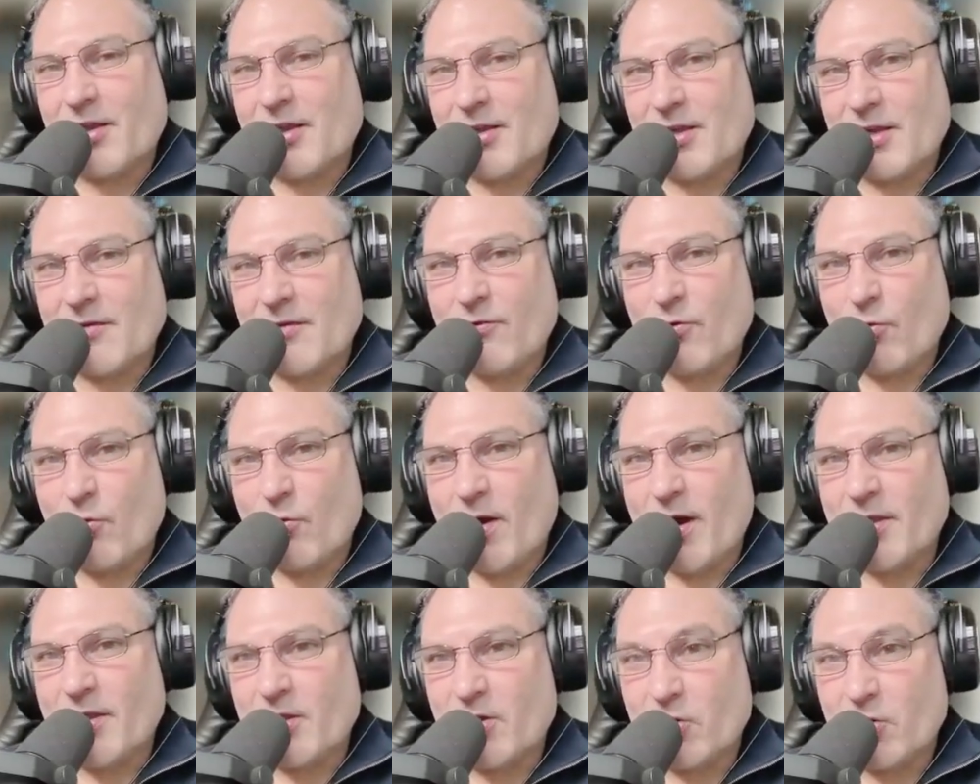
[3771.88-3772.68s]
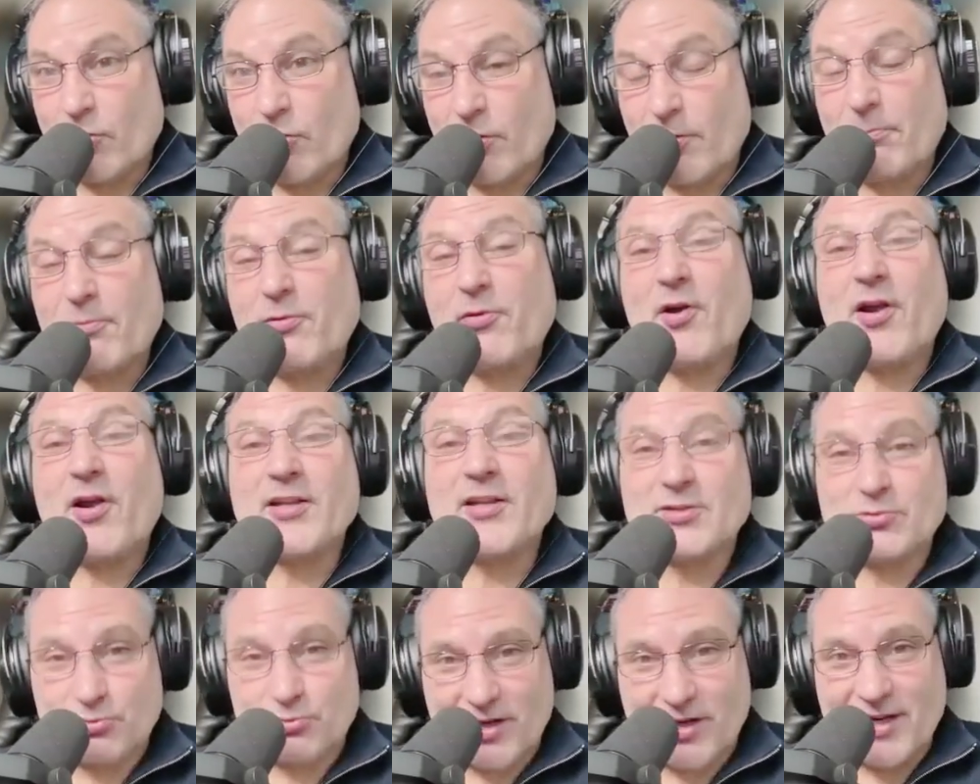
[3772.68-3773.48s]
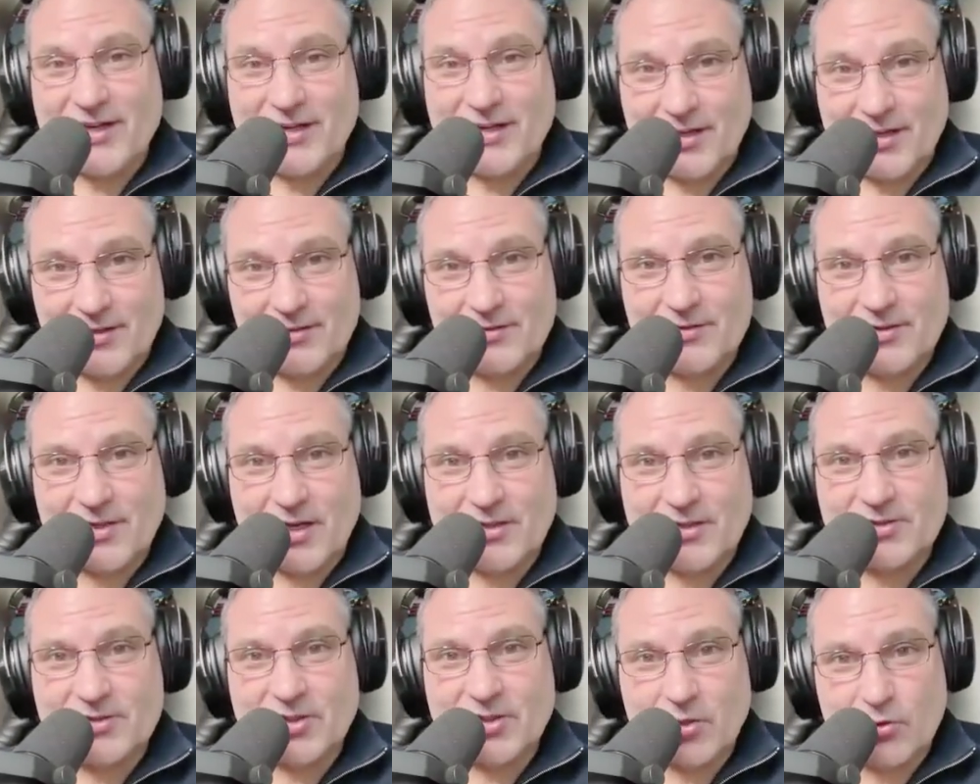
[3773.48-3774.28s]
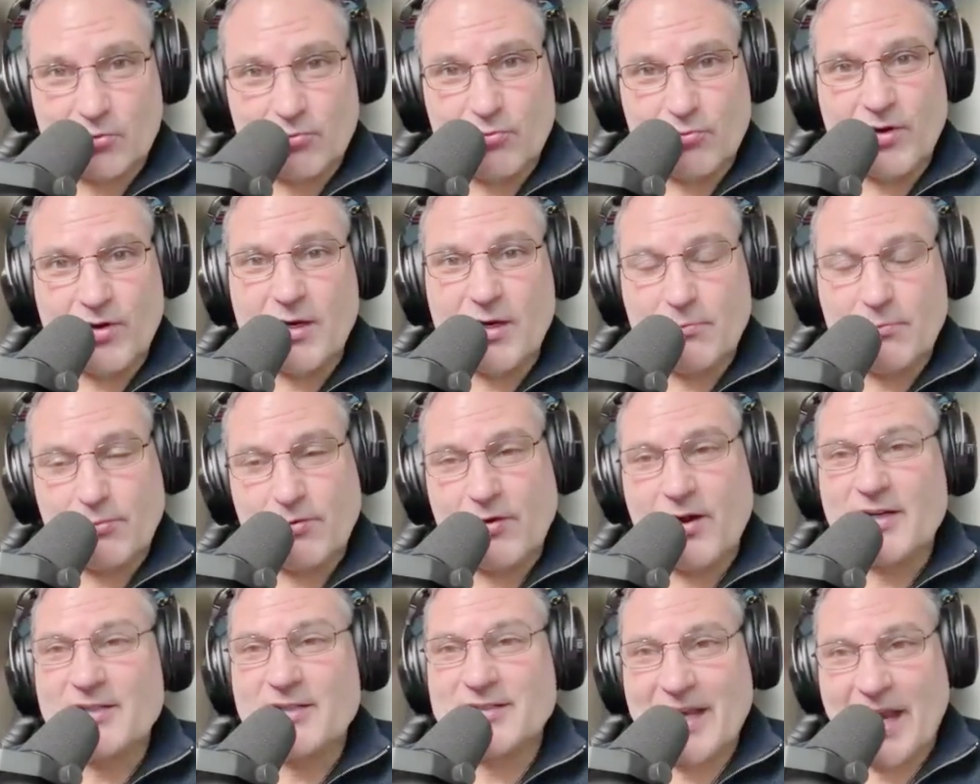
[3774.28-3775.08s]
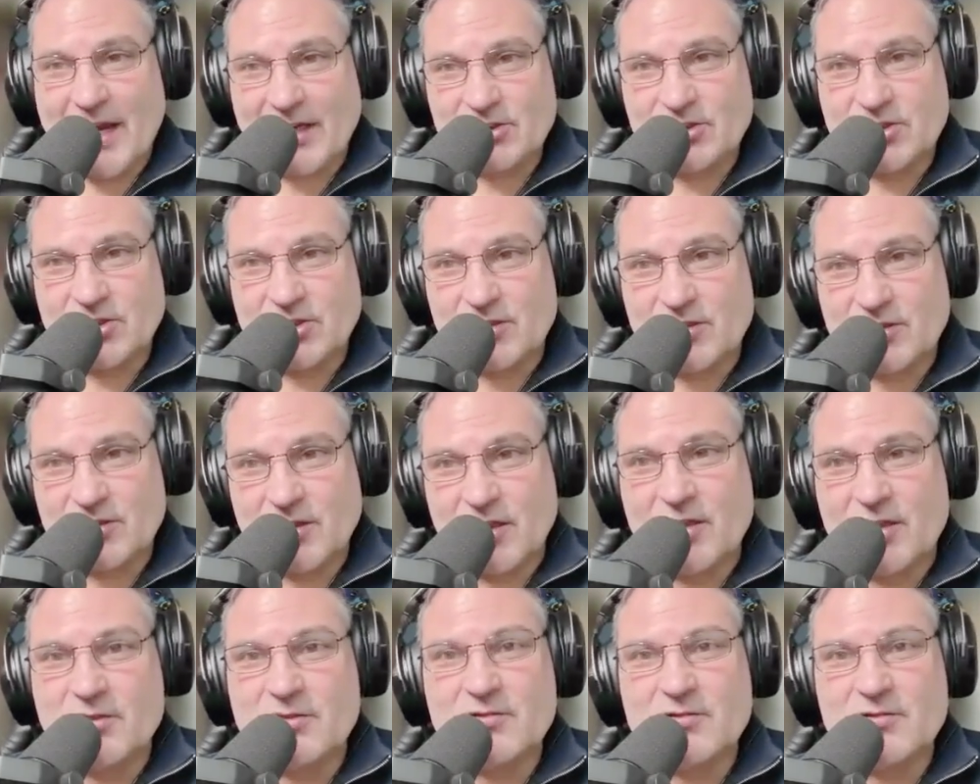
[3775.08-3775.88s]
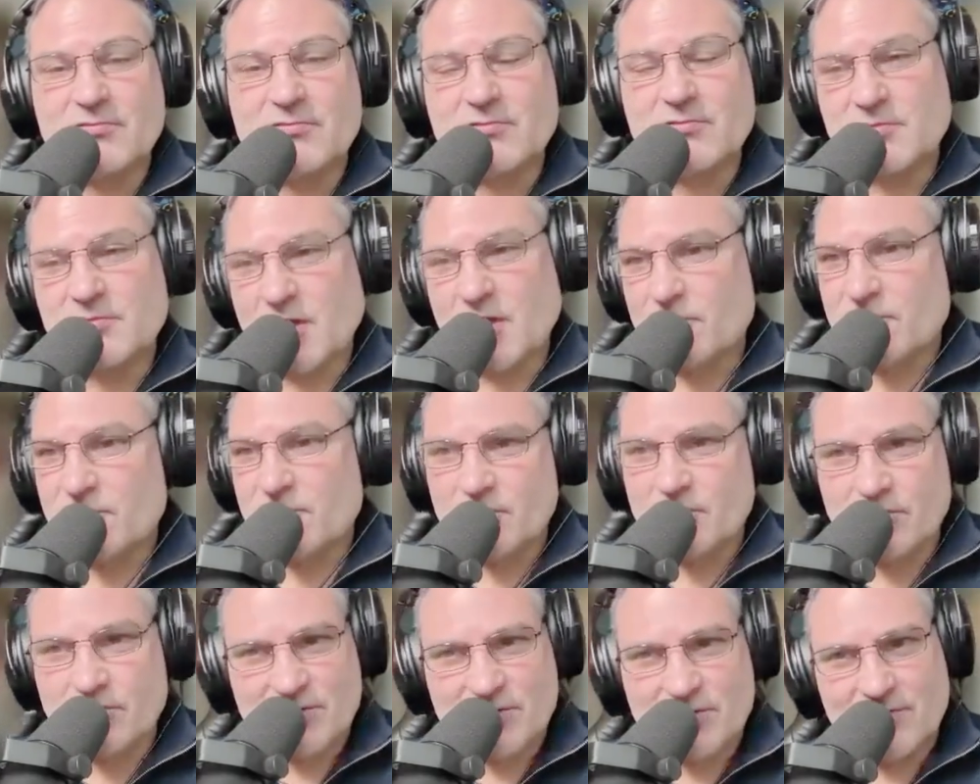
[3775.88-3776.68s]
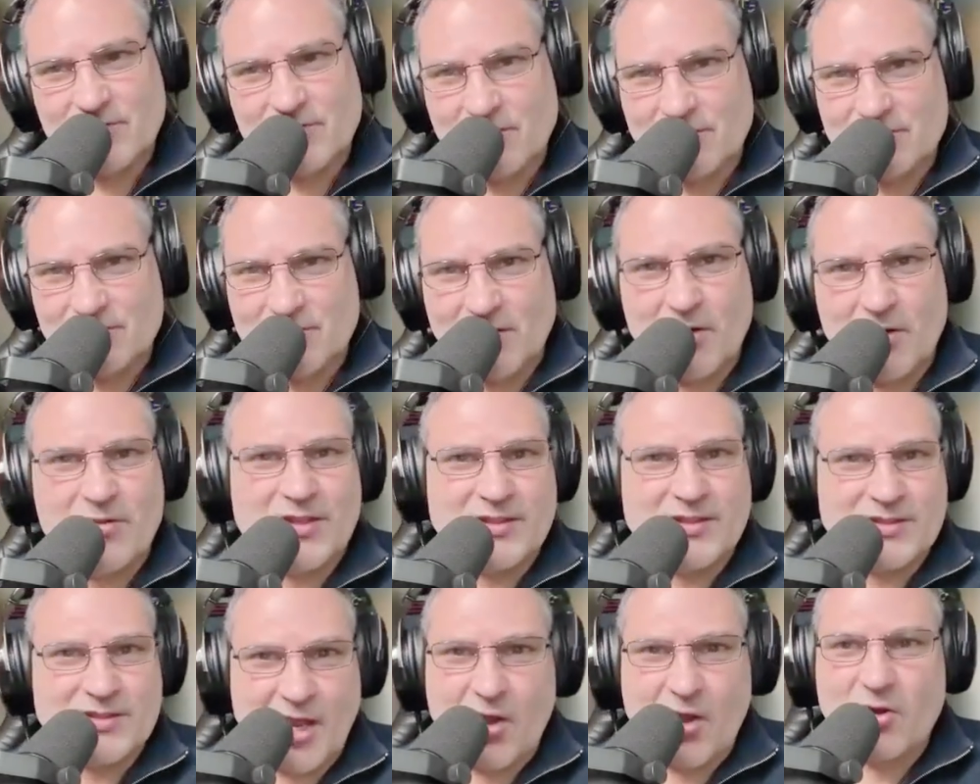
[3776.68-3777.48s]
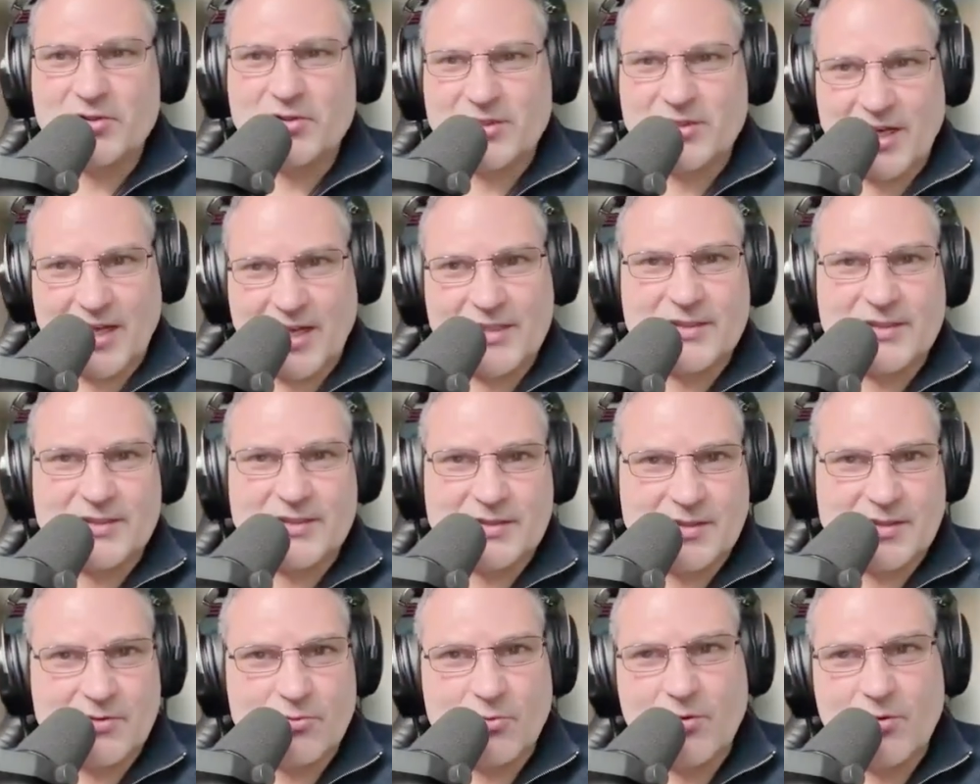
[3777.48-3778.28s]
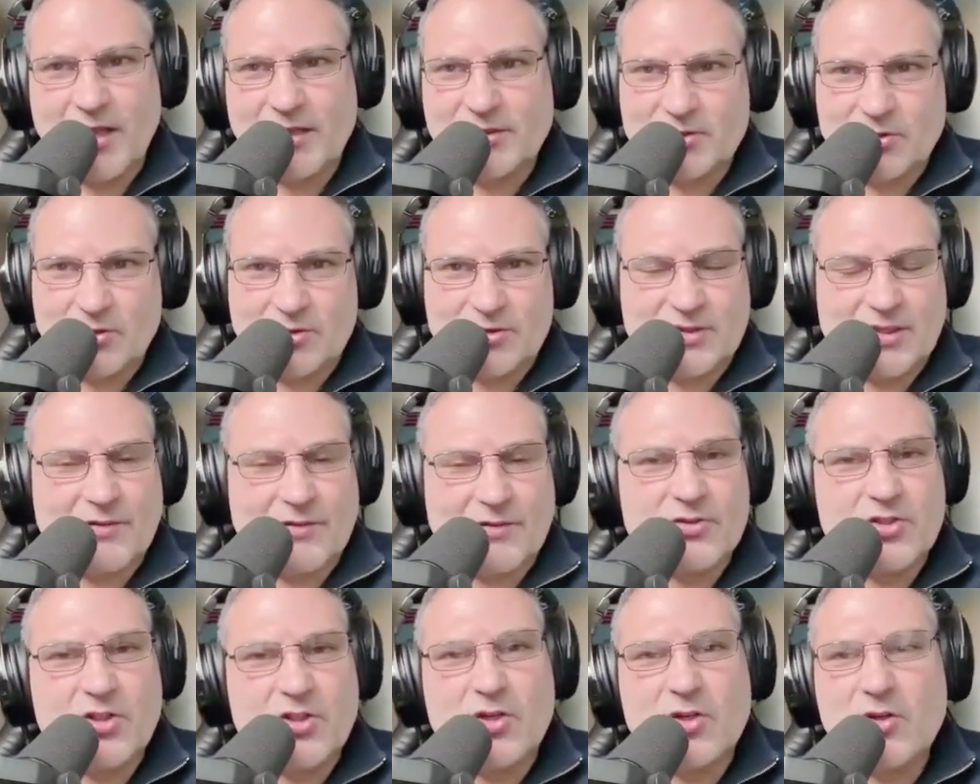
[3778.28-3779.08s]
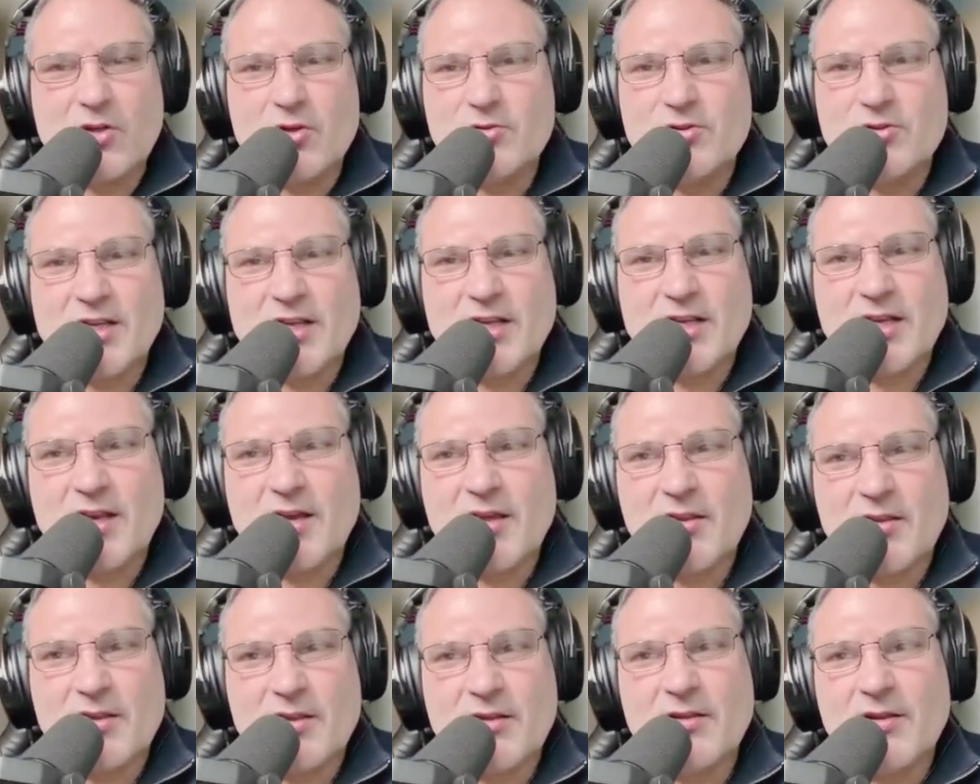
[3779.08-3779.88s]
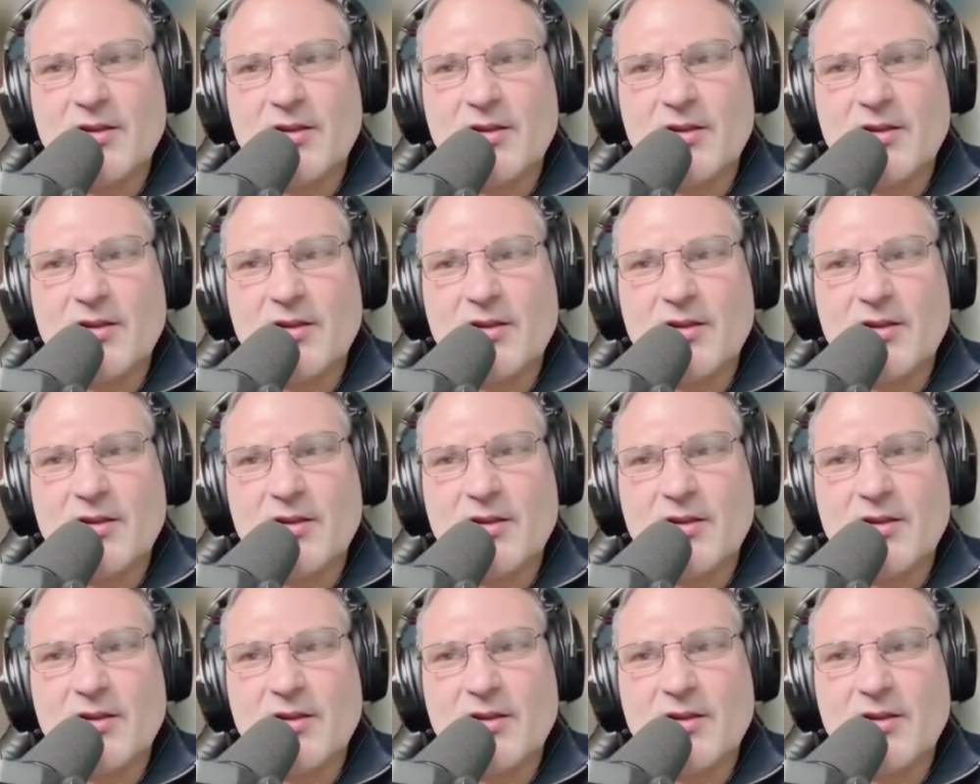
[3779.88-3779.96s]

giveaway that you're a price reader. Like, so you read price action and don't use things like oscillators and all that sort of stuff. Do you use any other,